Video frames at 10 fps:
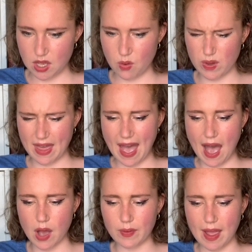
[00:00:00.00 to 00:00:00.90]
with
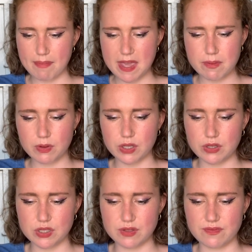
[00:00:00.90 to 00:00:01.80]
how like people who
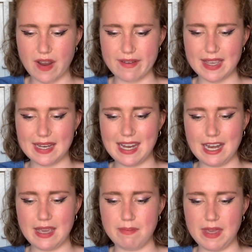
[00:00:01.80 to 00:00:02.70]
should very
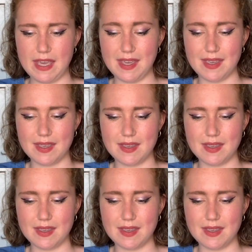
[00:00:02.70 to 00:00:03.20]
clearly be